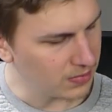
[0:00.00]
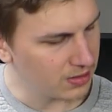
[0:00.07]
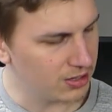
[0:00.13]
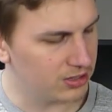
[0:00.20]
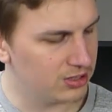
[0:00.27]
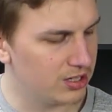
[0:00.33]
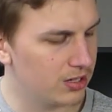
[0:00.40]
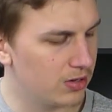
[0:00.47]
The
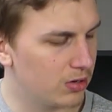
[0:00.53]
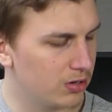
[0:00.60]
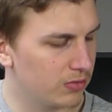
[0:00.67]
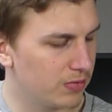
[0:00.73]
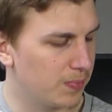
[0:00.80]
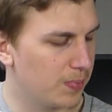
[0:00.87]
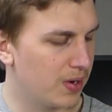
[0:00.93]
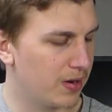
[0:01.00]
G chord
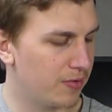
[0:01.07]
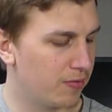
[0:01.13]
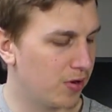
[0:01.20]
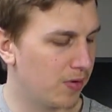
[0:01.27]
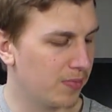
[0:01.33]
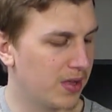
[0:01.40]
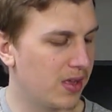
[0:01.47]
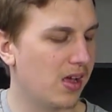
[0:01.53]
we play
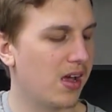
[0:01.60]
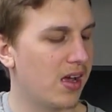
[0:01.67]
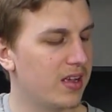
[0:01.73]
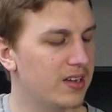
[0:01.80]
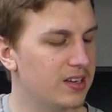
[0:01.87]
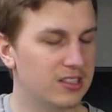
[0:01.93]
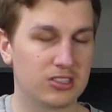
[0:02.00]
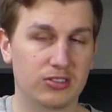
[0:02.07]
from the
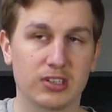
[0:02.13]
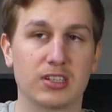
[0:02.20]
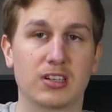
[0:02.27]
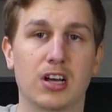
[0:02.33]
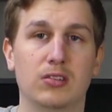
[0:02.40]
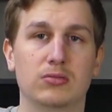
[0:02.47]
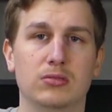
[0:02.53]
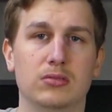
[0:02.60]
E string
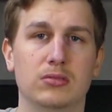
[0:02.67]
down.